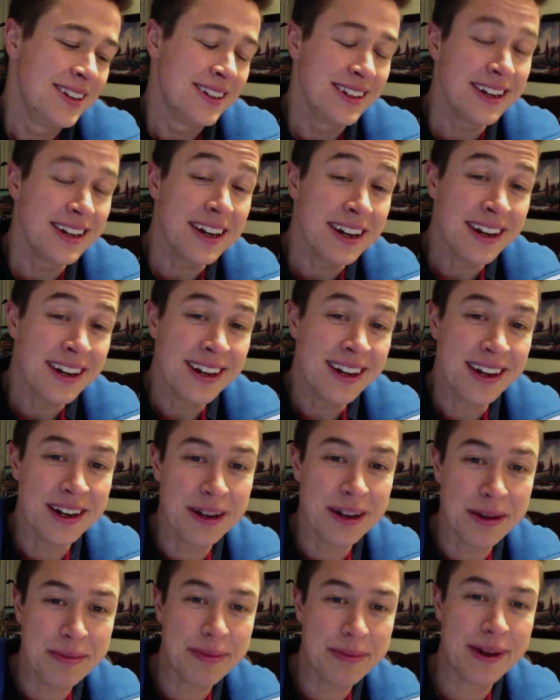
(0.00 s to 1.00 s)
Yeah,
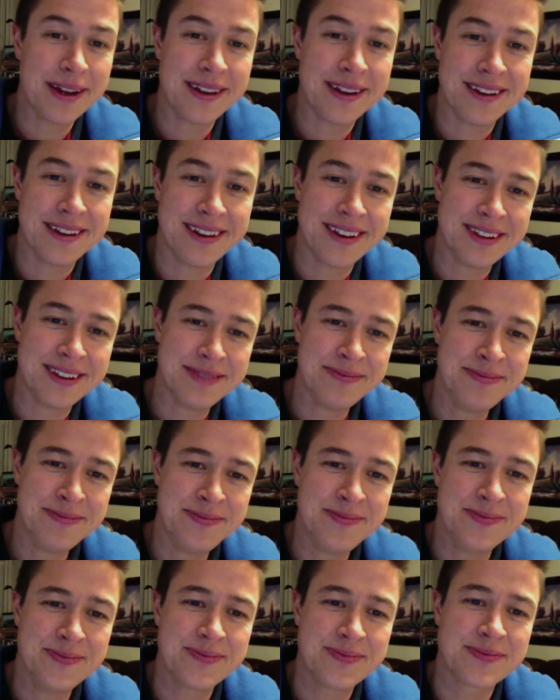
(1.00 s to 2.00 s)
but
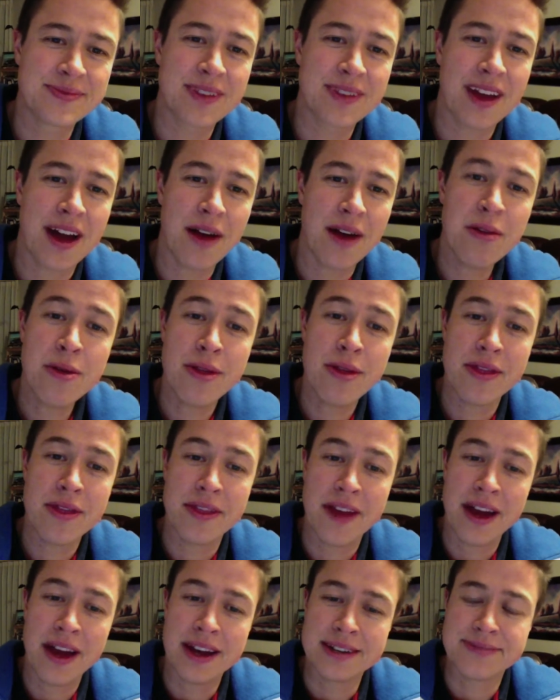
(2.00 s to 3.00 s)
other than
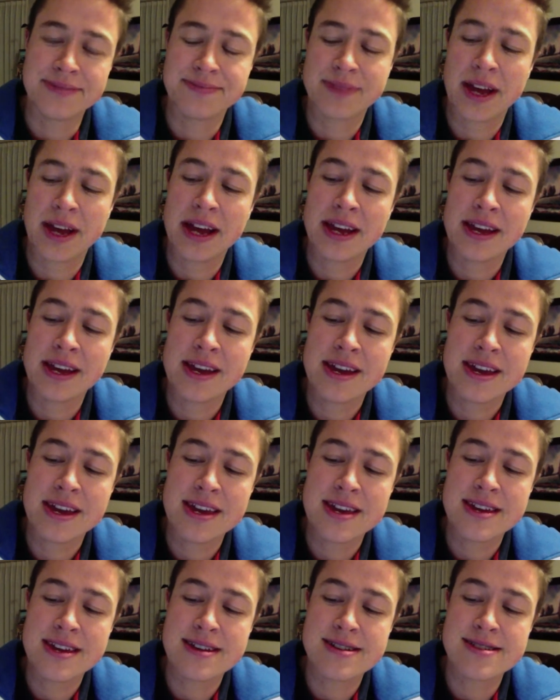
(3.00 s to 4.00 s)
that,
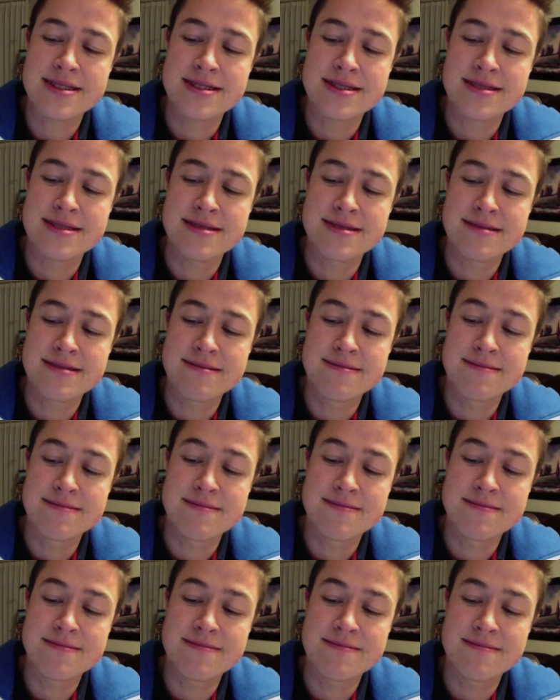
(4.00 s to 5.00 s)
I
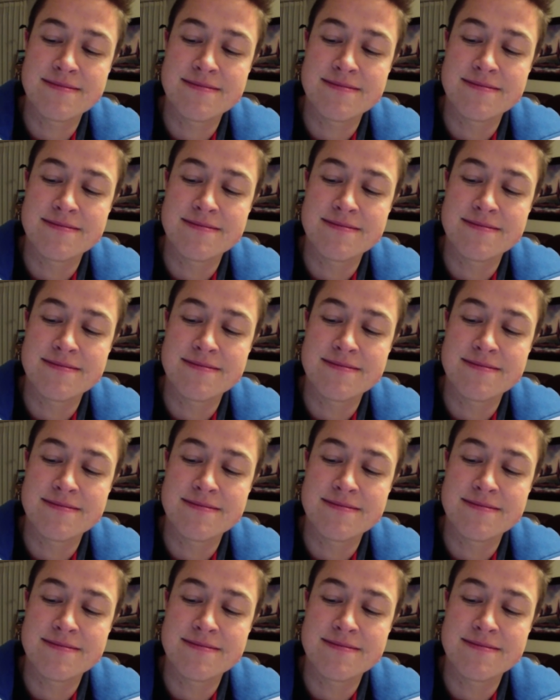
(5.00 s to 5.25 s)
am